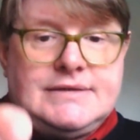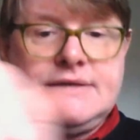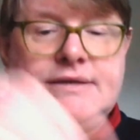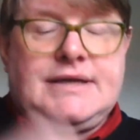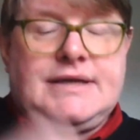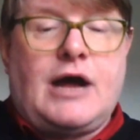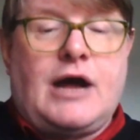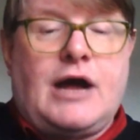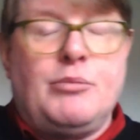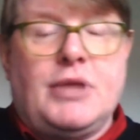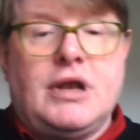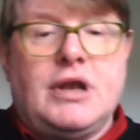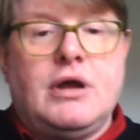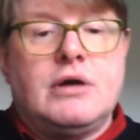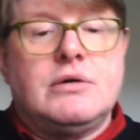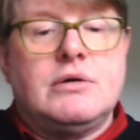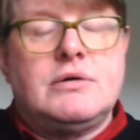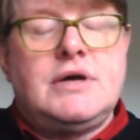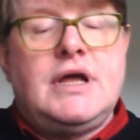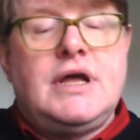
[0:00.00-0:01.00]
down
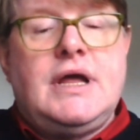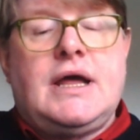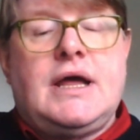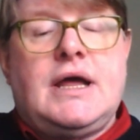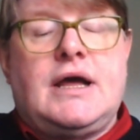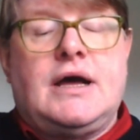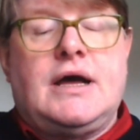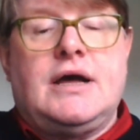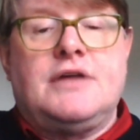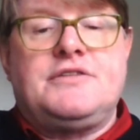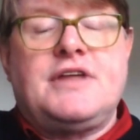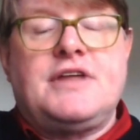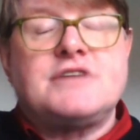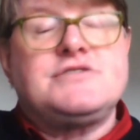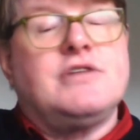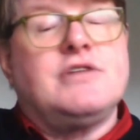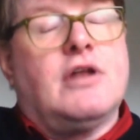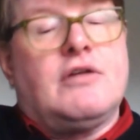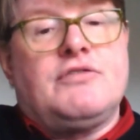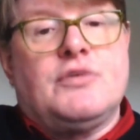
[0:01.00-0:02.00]
below.
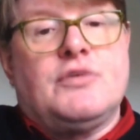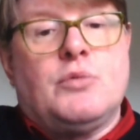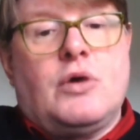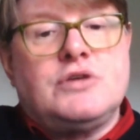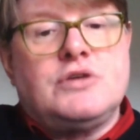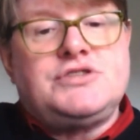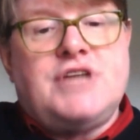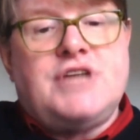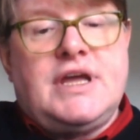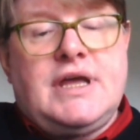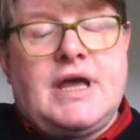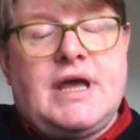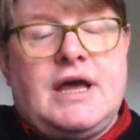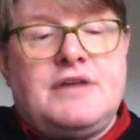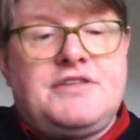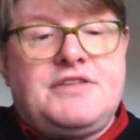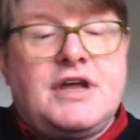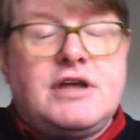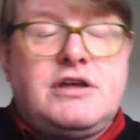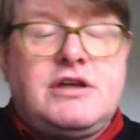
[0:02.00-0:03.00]
Thanks a lot for watching.
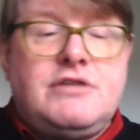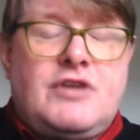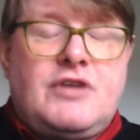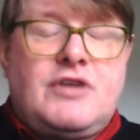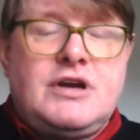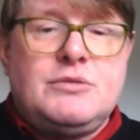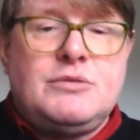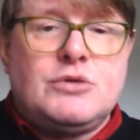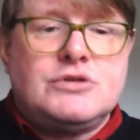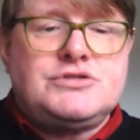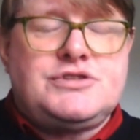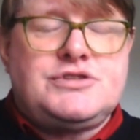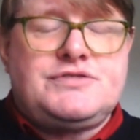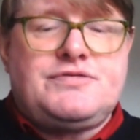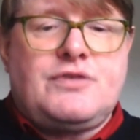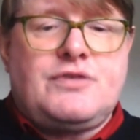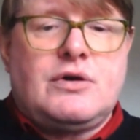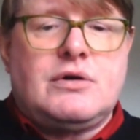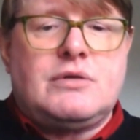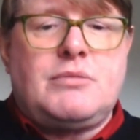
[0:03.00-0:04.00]
Thank you very much
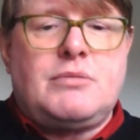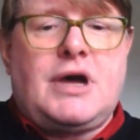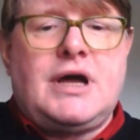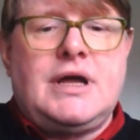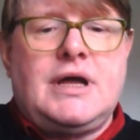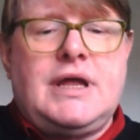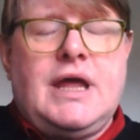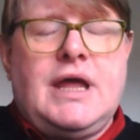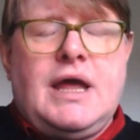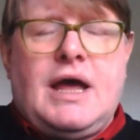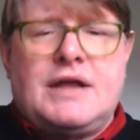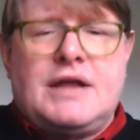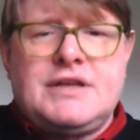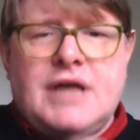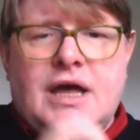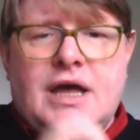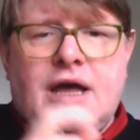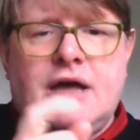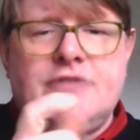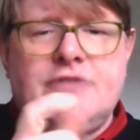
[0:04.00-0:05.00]
for I
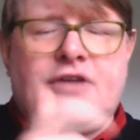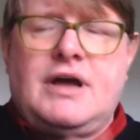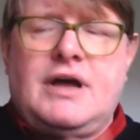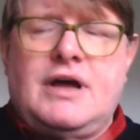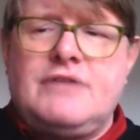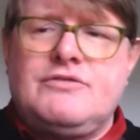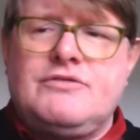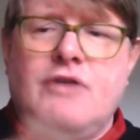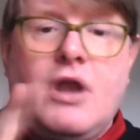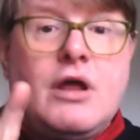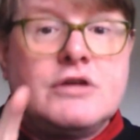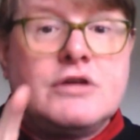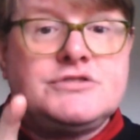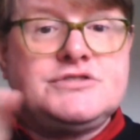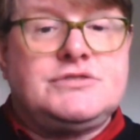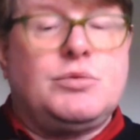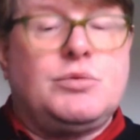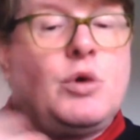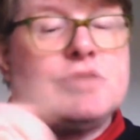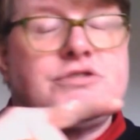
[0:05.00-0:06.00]
think I've
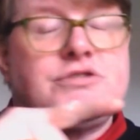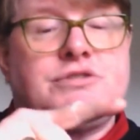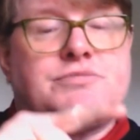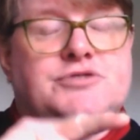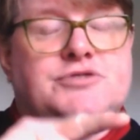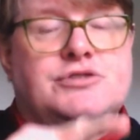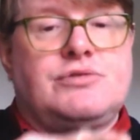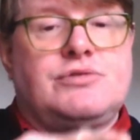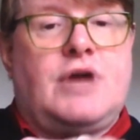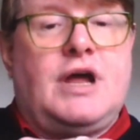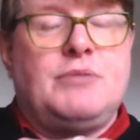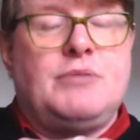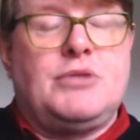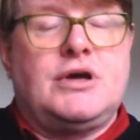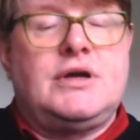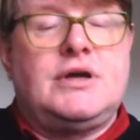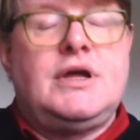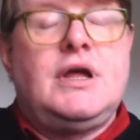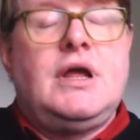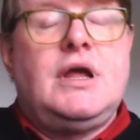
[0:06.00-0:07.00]
lost one
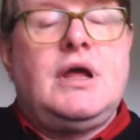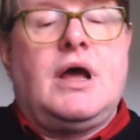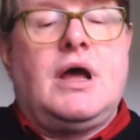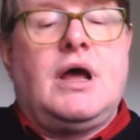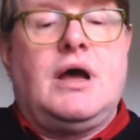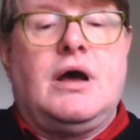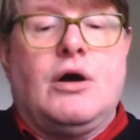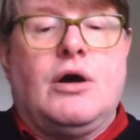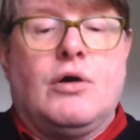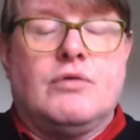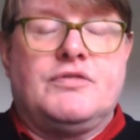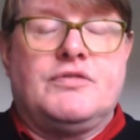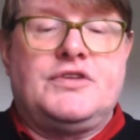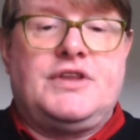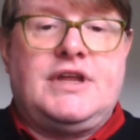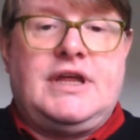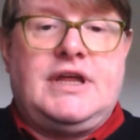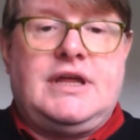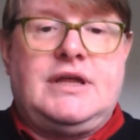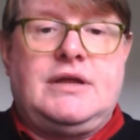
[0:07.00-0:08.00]
subscriber over
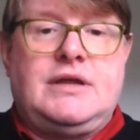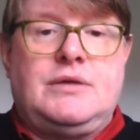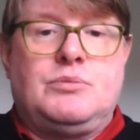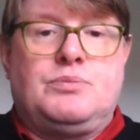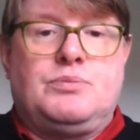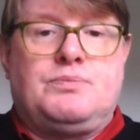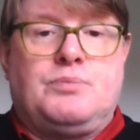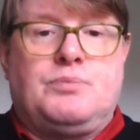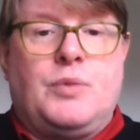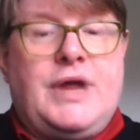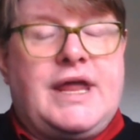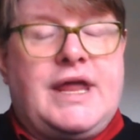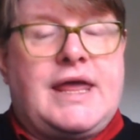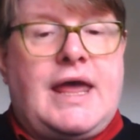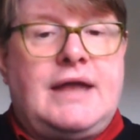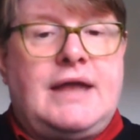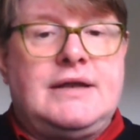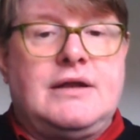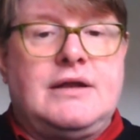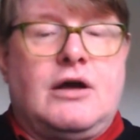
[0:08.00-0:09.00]
the
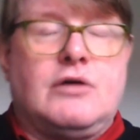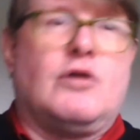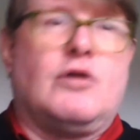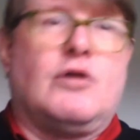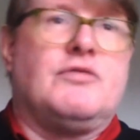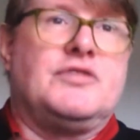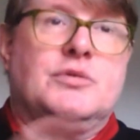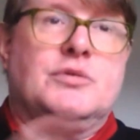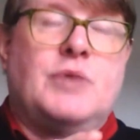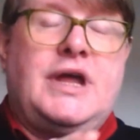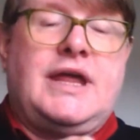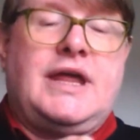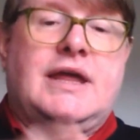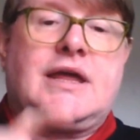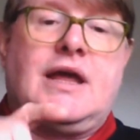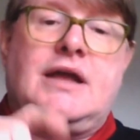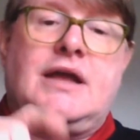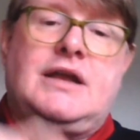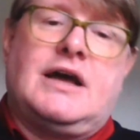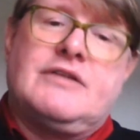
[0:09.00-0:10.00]
weekend or over the week,
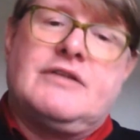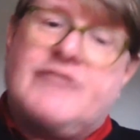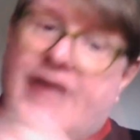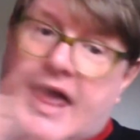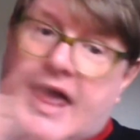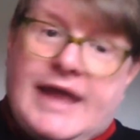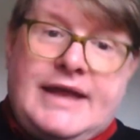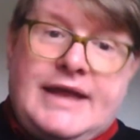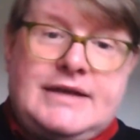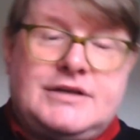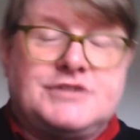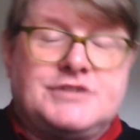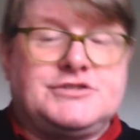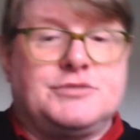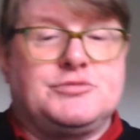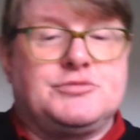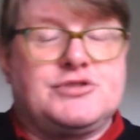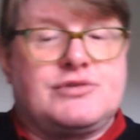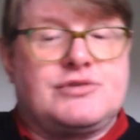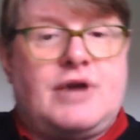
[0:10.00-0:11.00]
and I've gained a
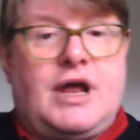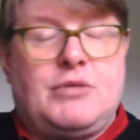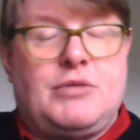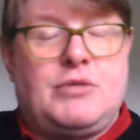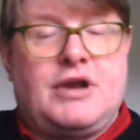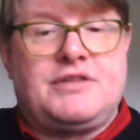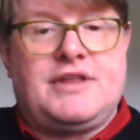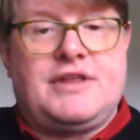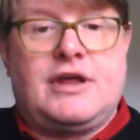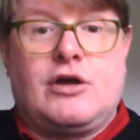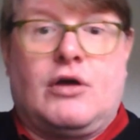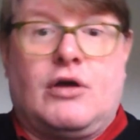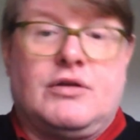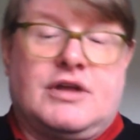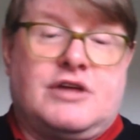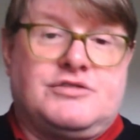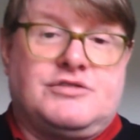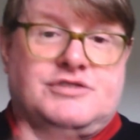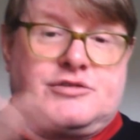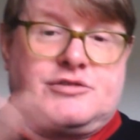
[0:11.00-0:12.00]
subscriber, I think, or
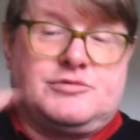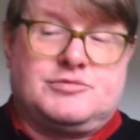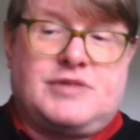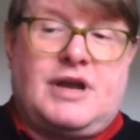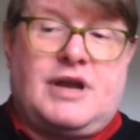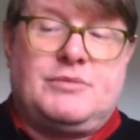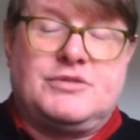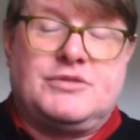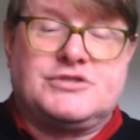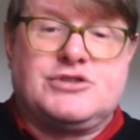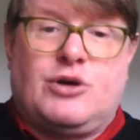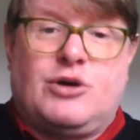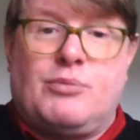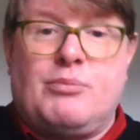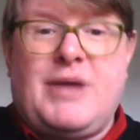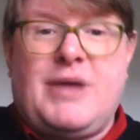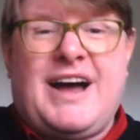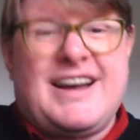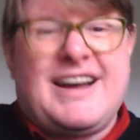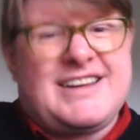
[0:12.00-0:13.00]
the subscribers come
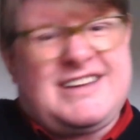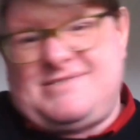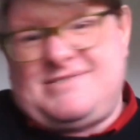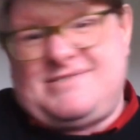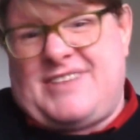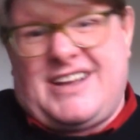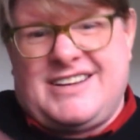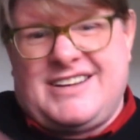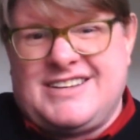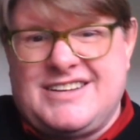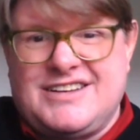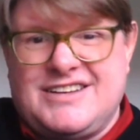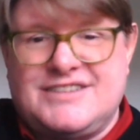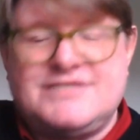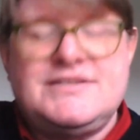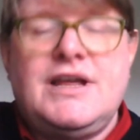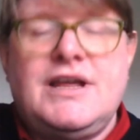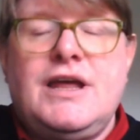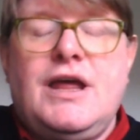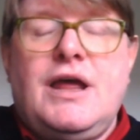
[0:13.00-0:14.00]
back. I don't
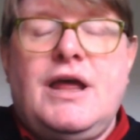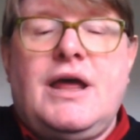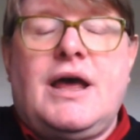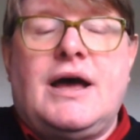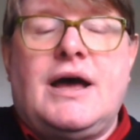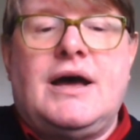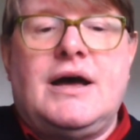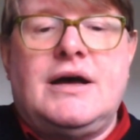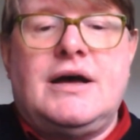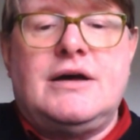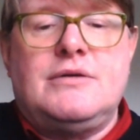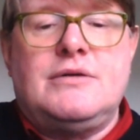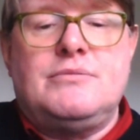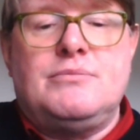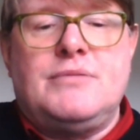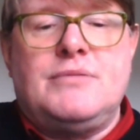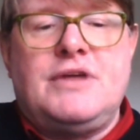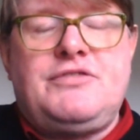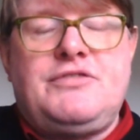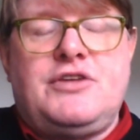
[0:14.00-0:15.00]

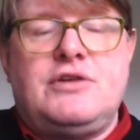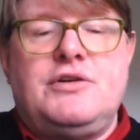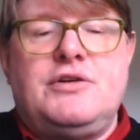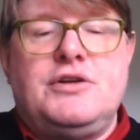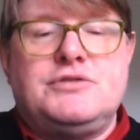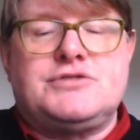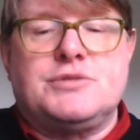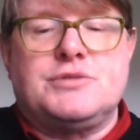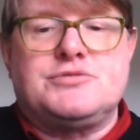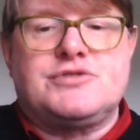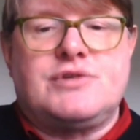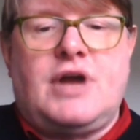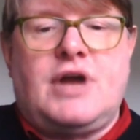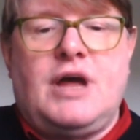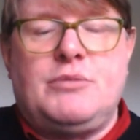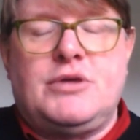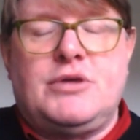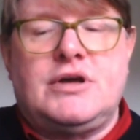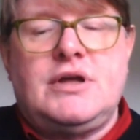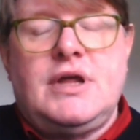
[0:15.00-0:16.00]
know. If you're a new
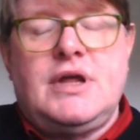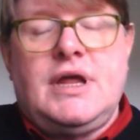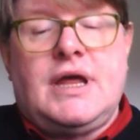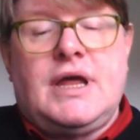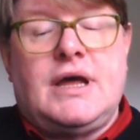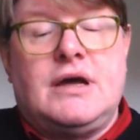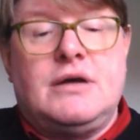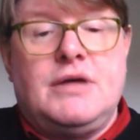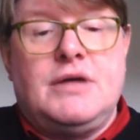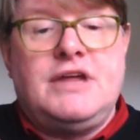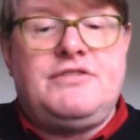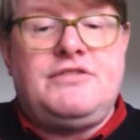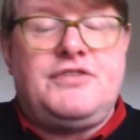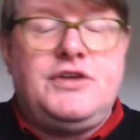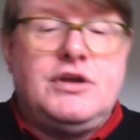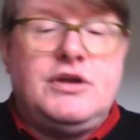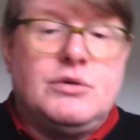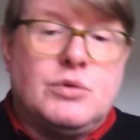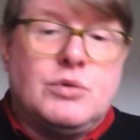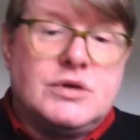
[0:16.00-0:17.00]
subscriber, if
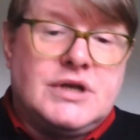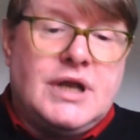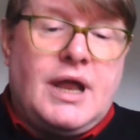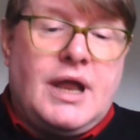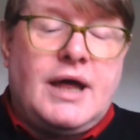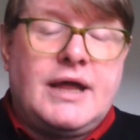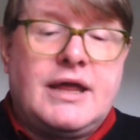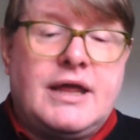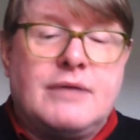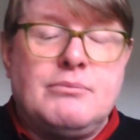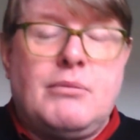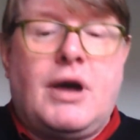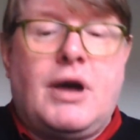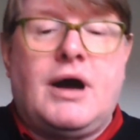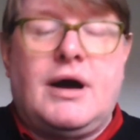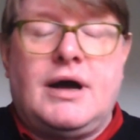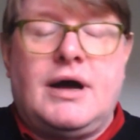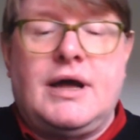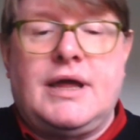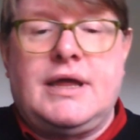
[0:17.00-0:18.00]
you would like
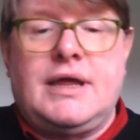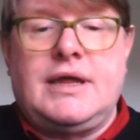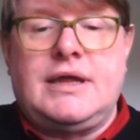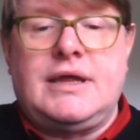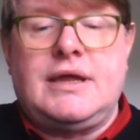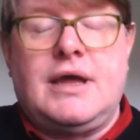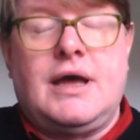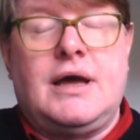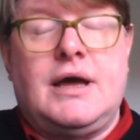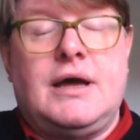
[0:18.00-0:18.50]
my